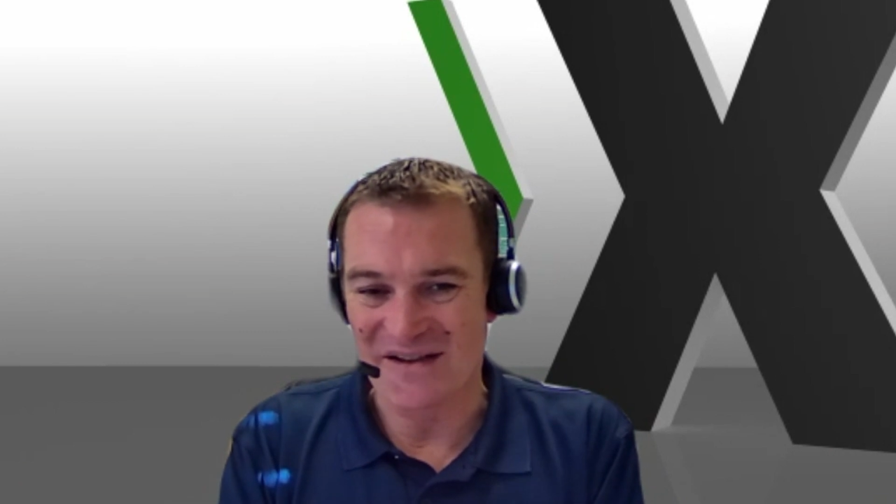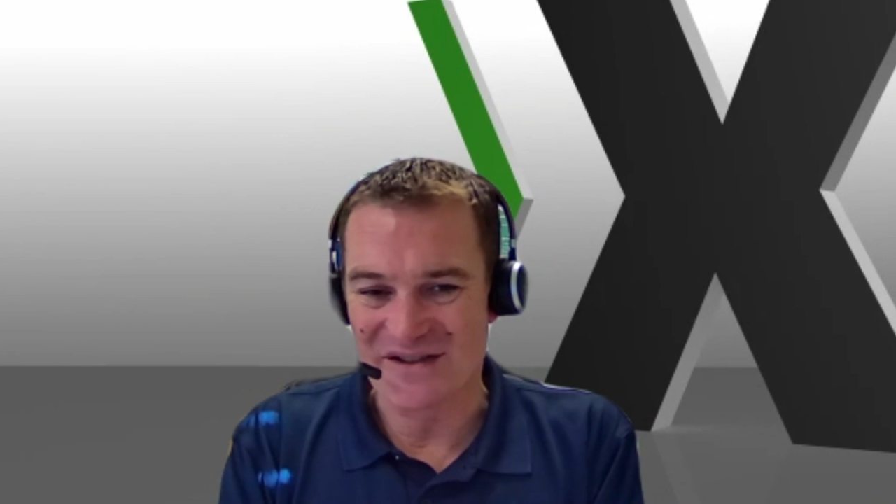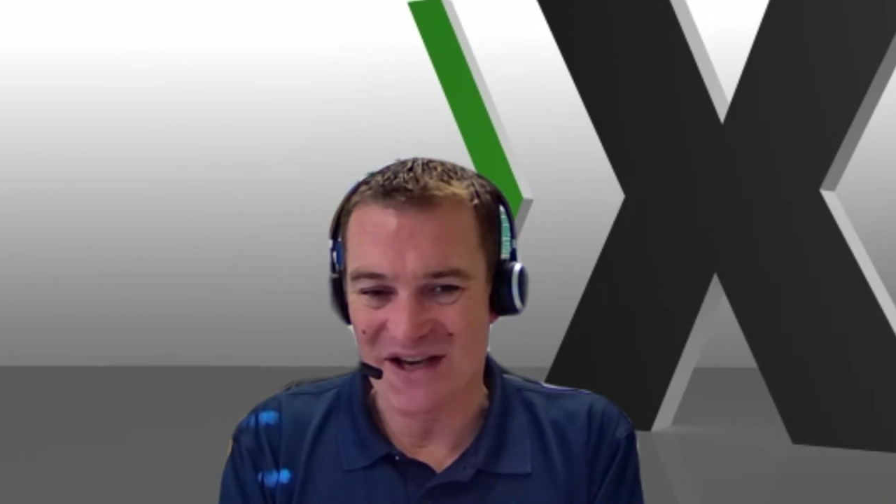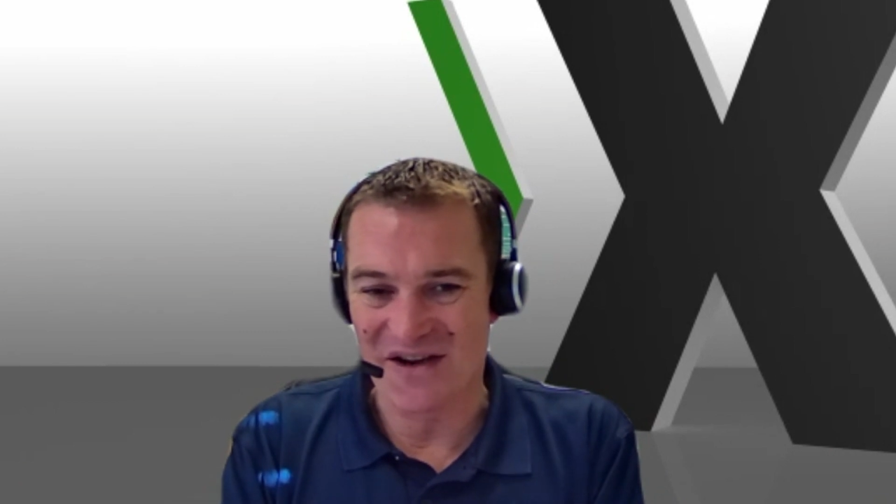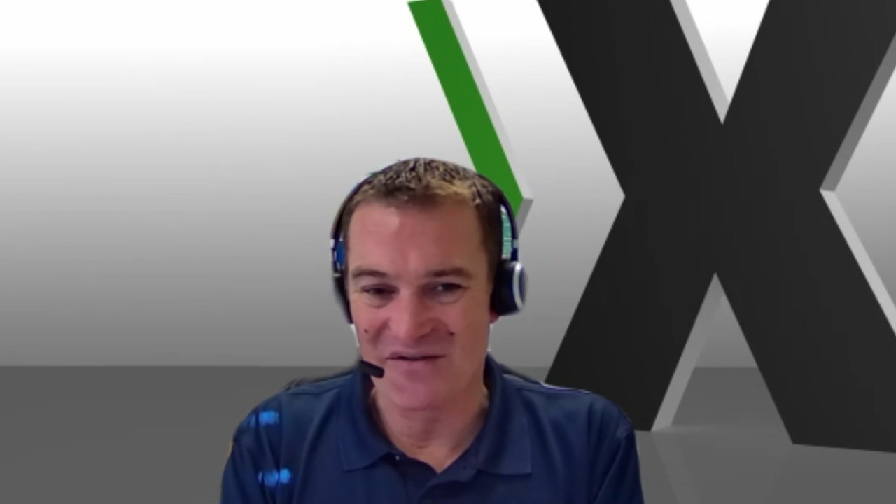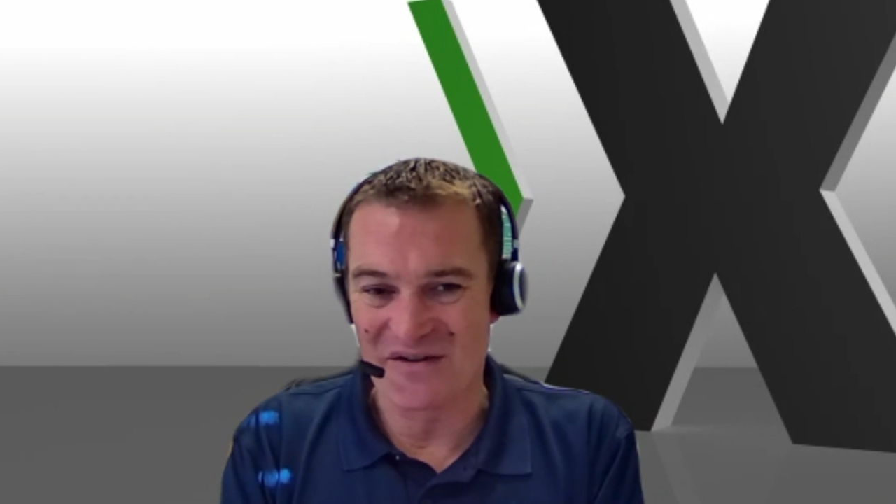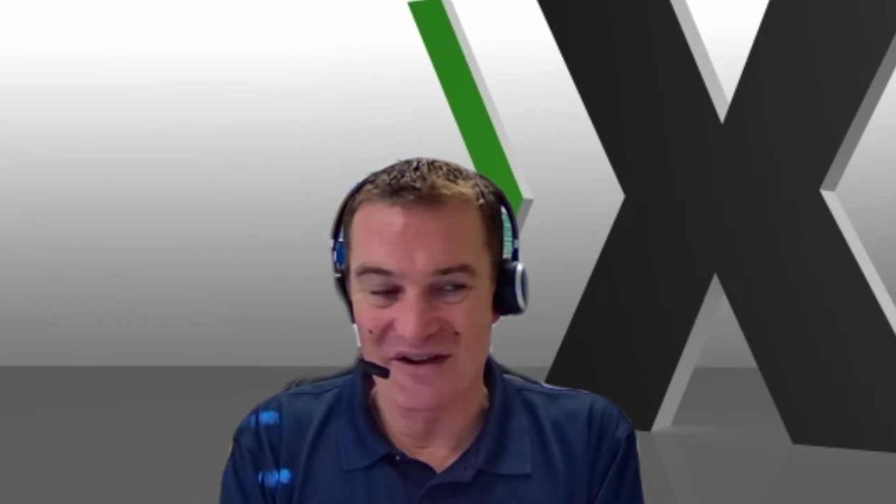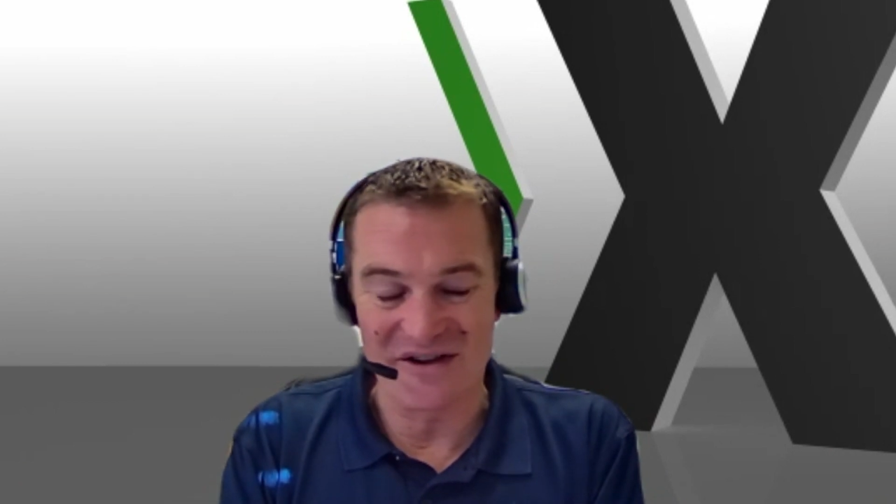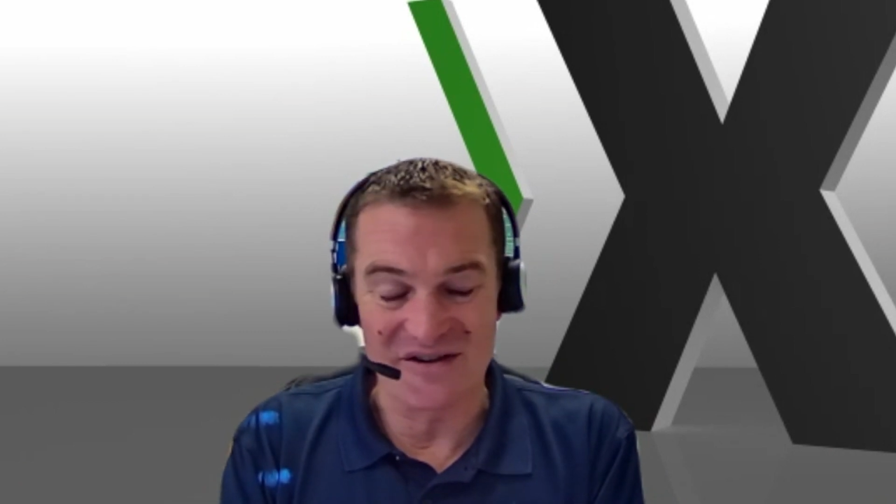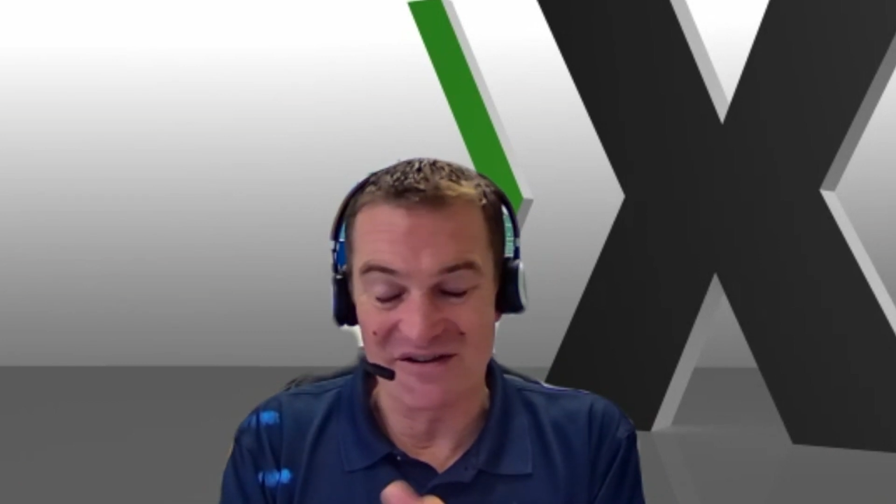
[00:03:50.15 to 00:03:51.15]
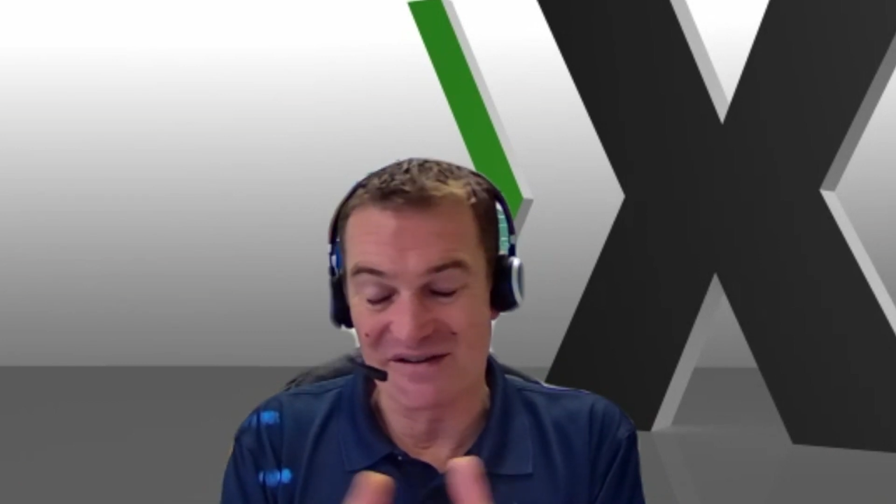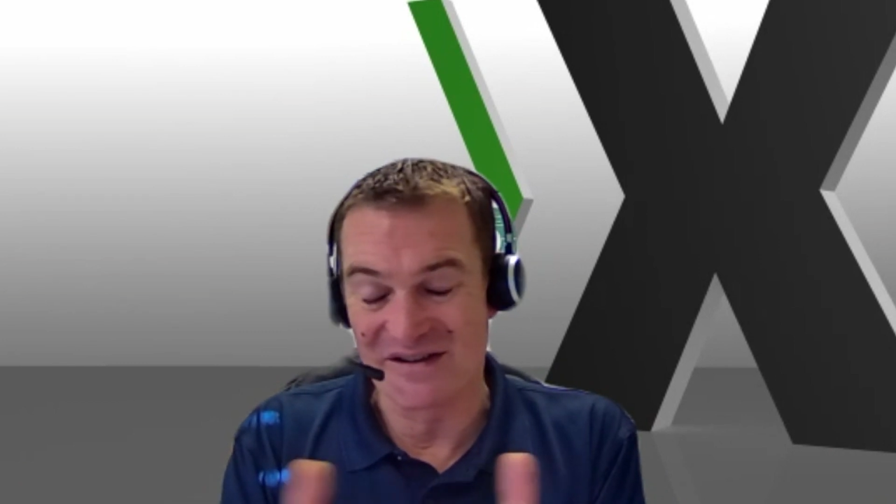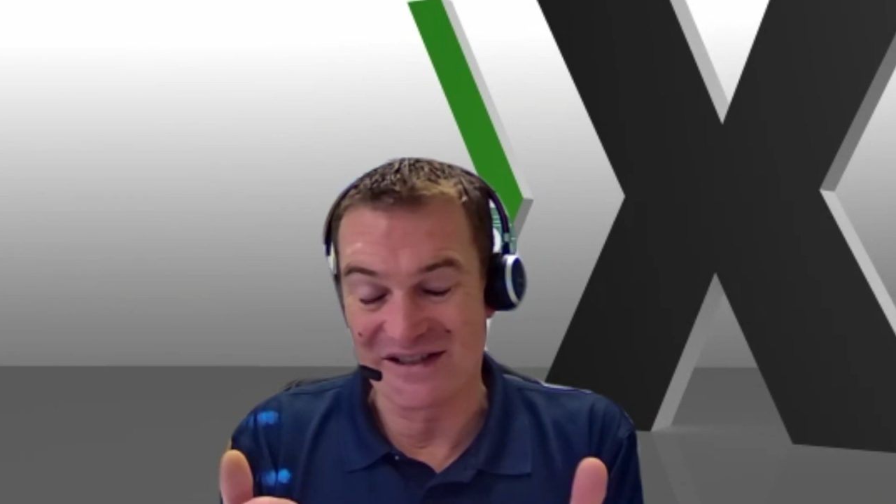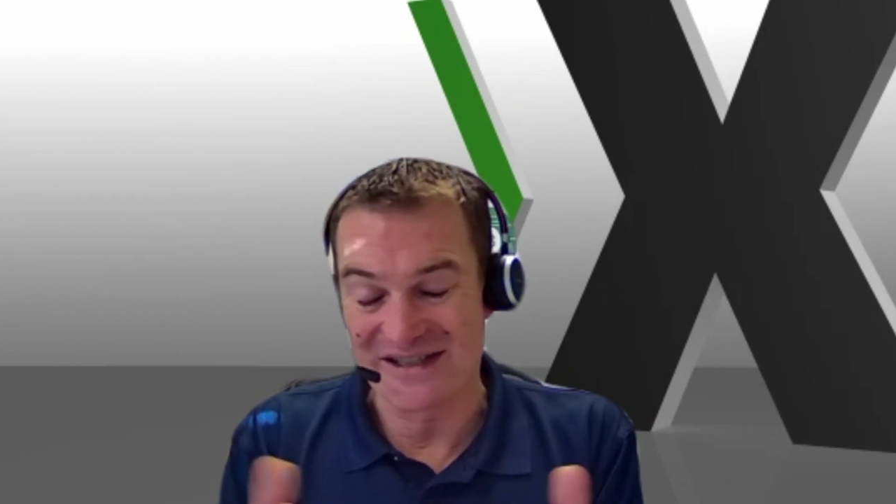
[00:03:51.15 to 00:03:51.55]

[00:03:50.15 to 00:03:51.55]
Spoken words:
So like